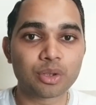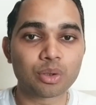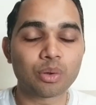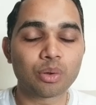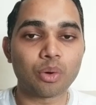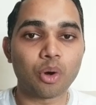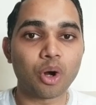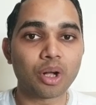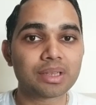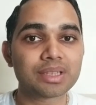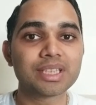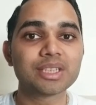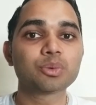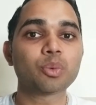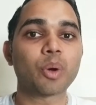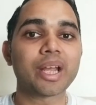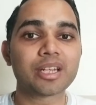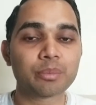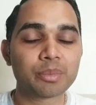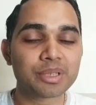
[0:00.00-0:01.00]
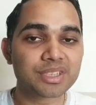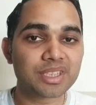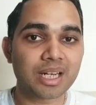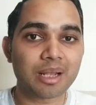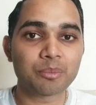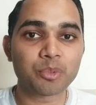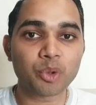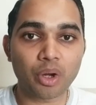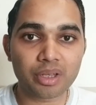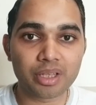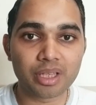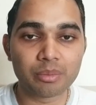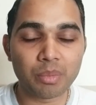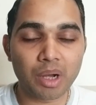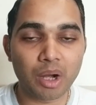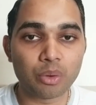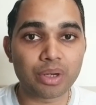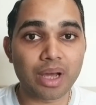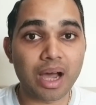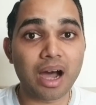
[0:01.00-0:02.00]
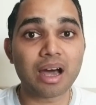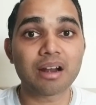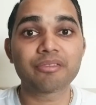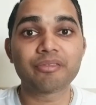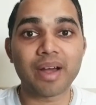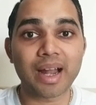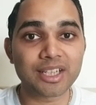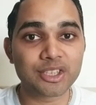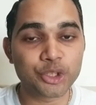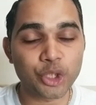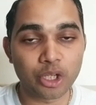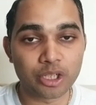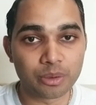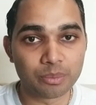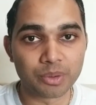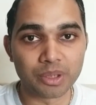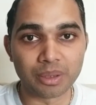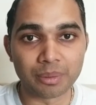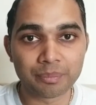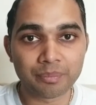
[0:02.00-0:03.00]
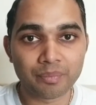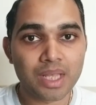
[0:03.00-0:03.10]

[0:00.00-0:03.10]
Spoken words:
all these vitamins that I'm talking about are fat soluble.